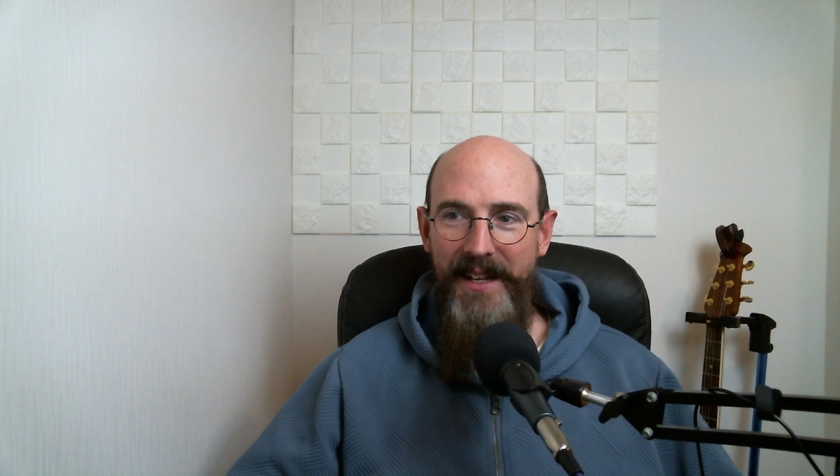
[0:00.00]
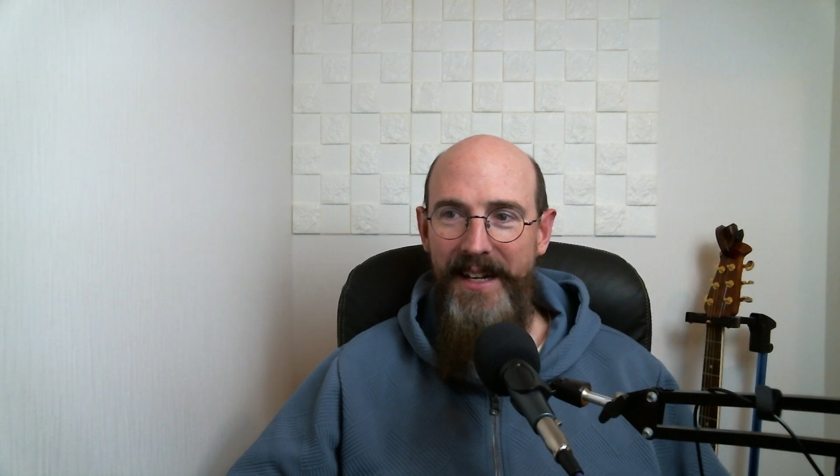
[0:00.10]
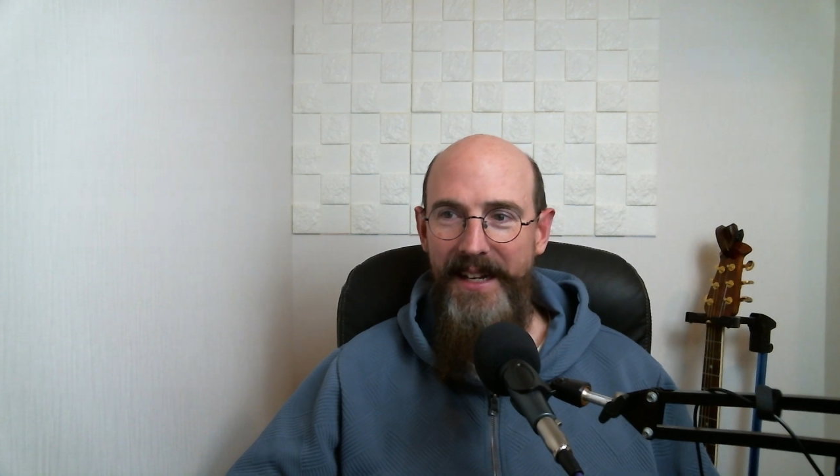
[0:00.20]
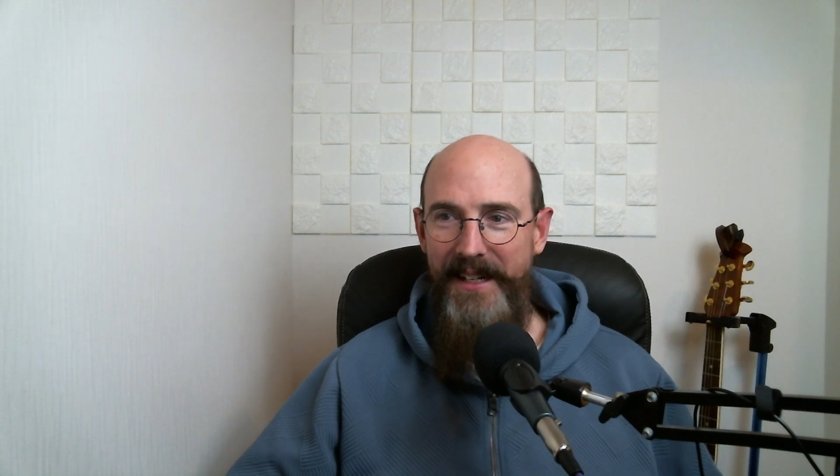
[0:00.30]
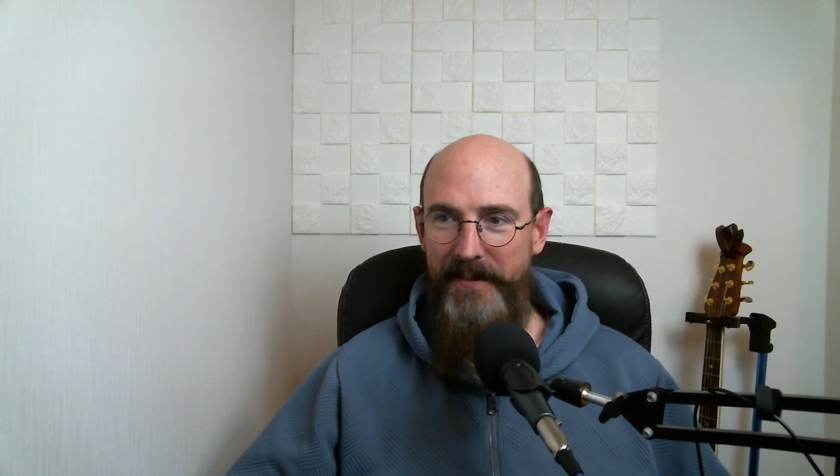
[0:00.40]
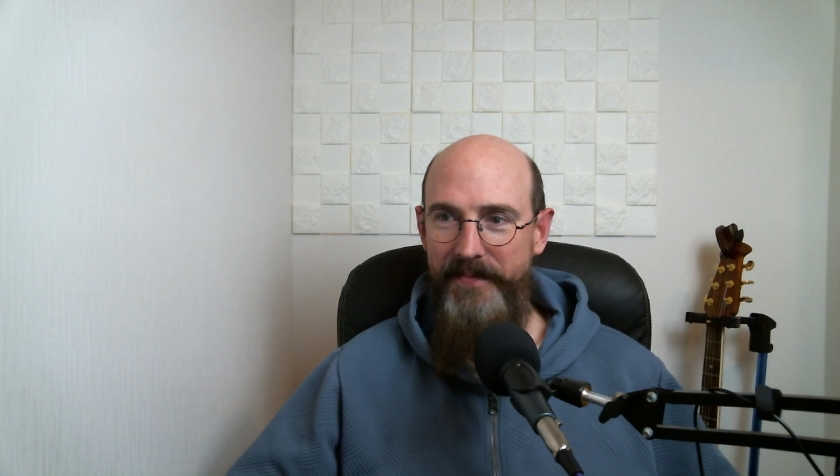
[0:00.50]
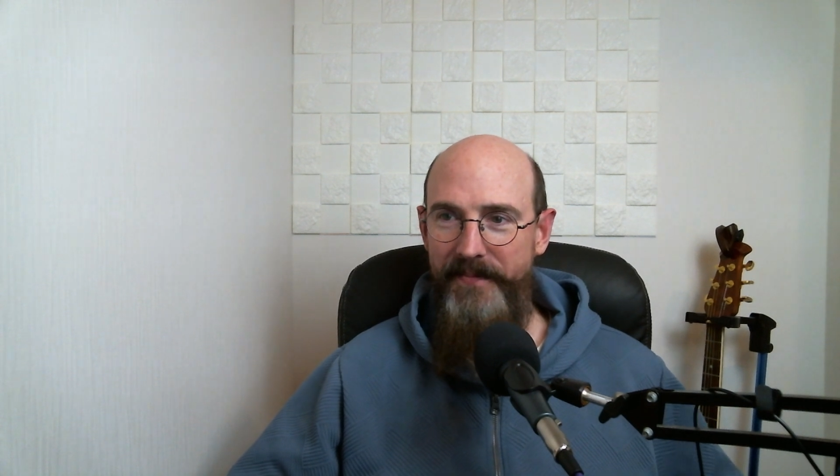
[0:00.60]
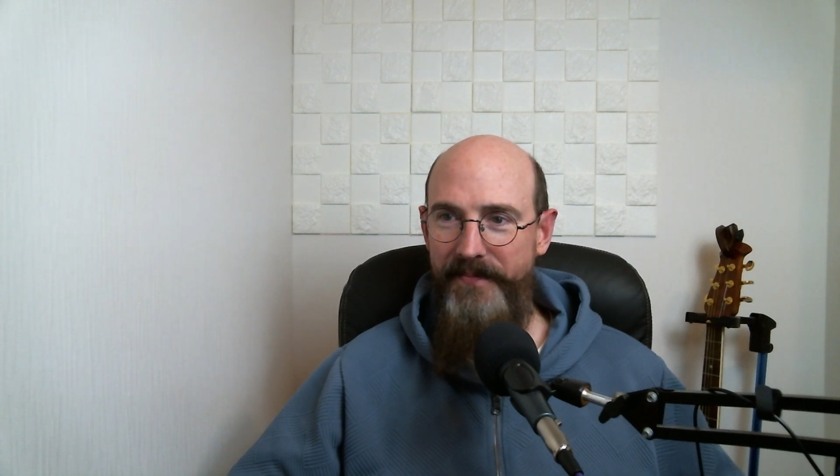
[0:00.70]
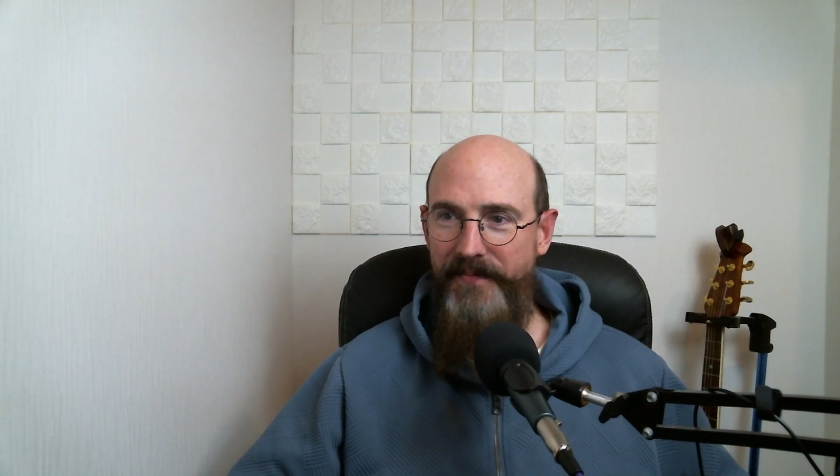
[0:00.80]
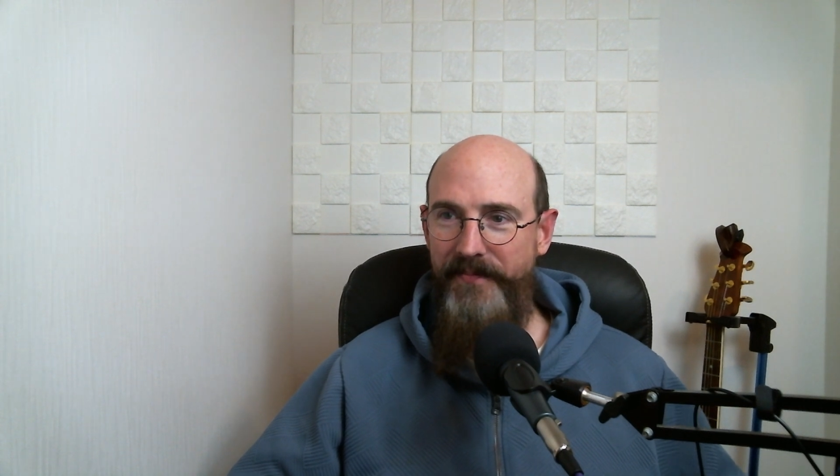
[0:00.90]
Um,
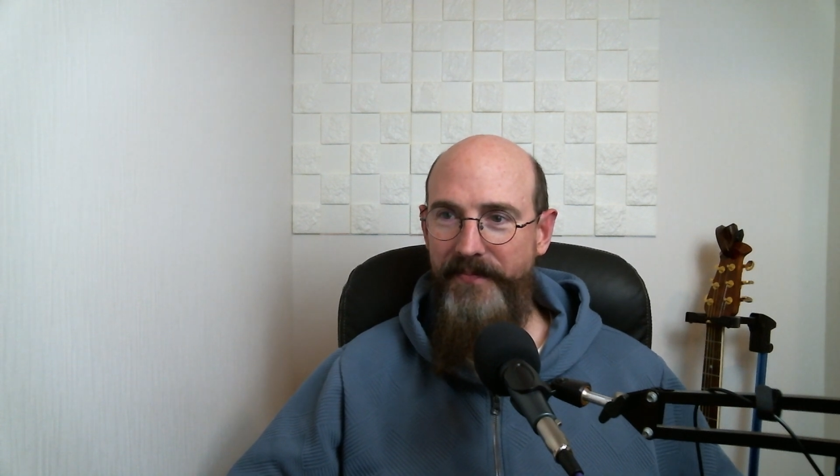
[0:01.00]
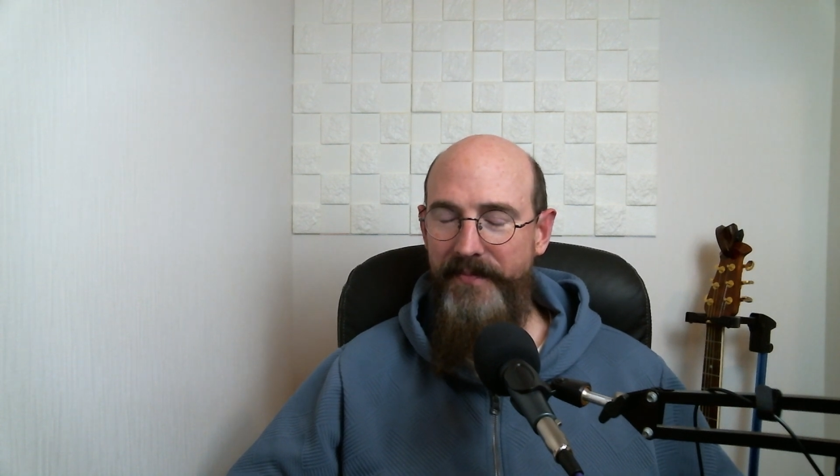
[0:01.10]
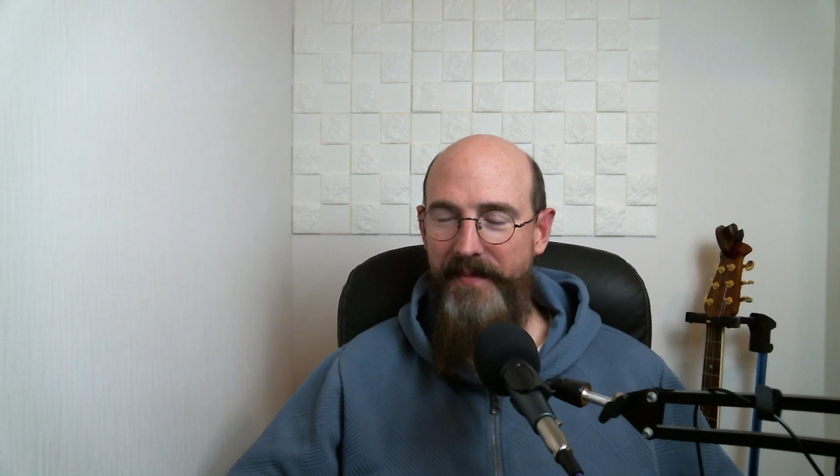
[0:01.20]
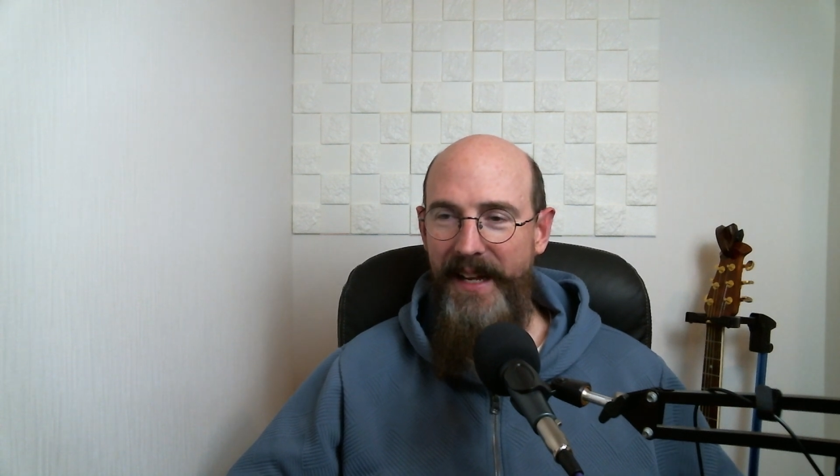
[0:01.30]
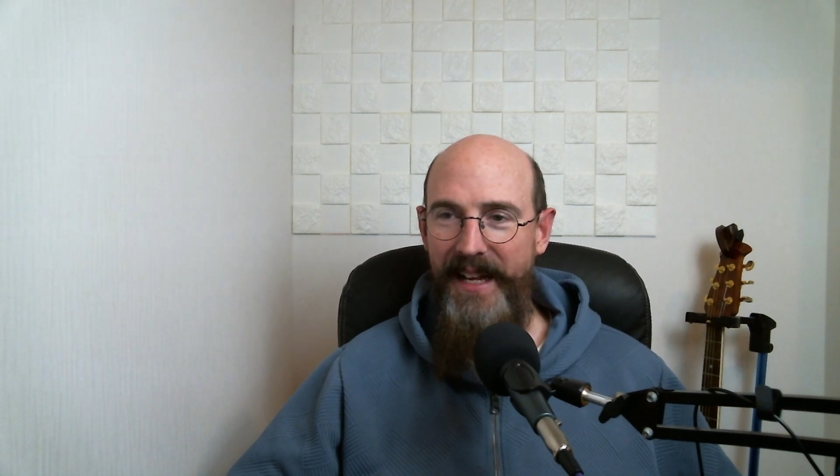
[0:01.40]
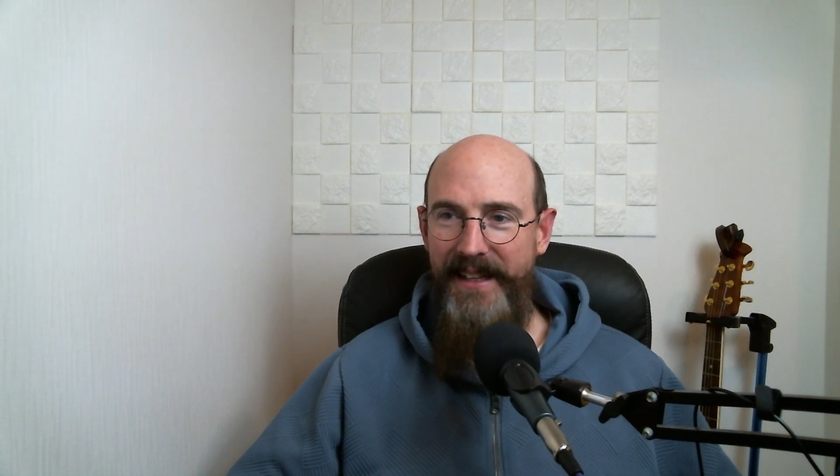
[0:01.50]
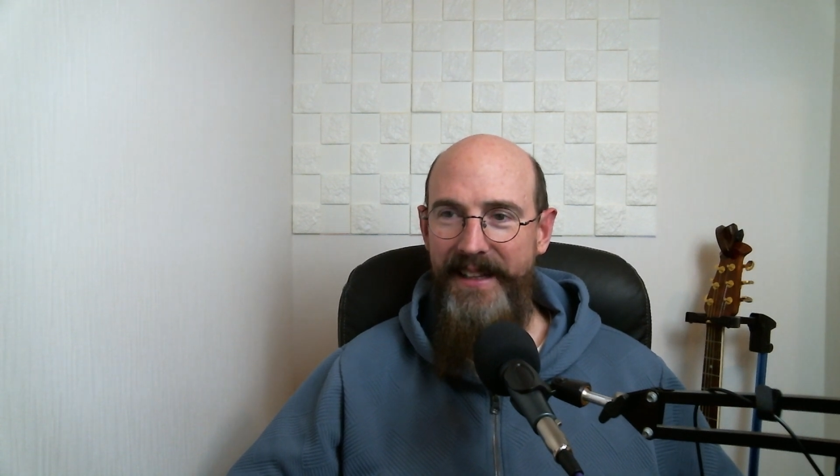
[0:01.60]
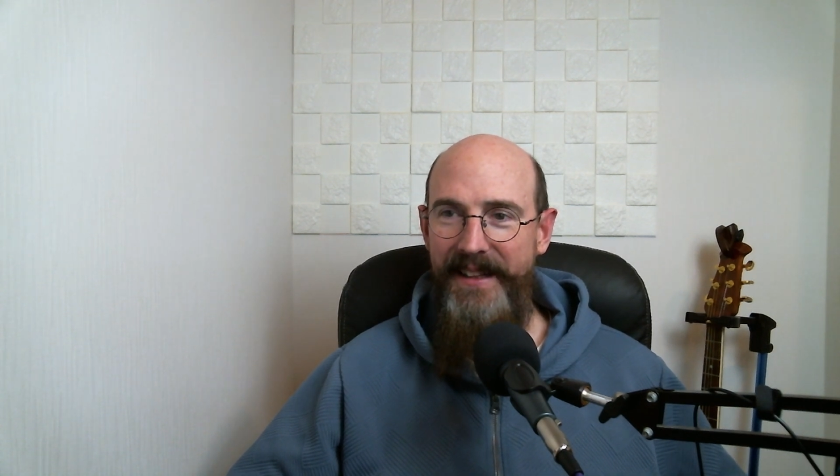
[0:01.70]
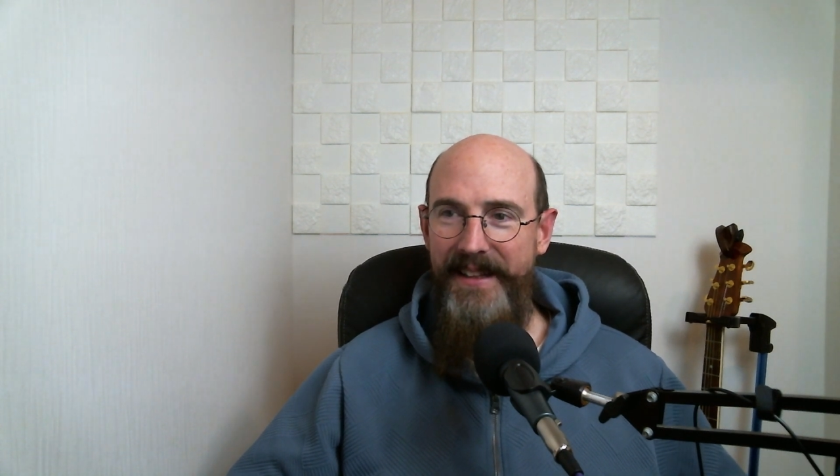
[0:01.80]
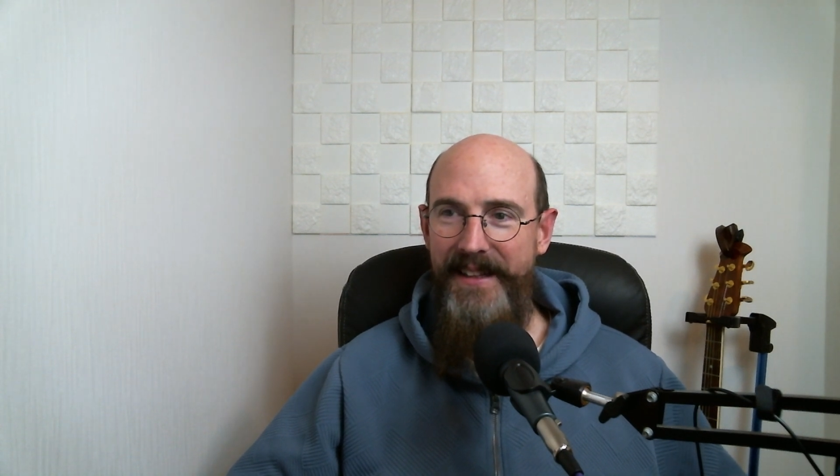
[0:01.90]

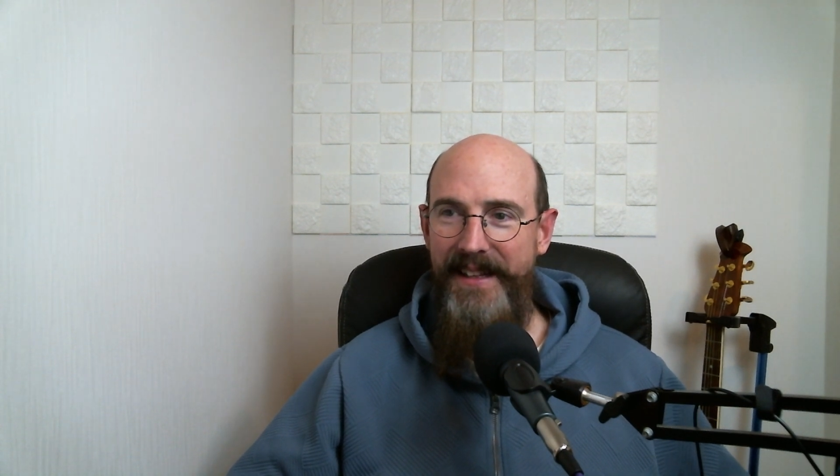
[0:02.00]
and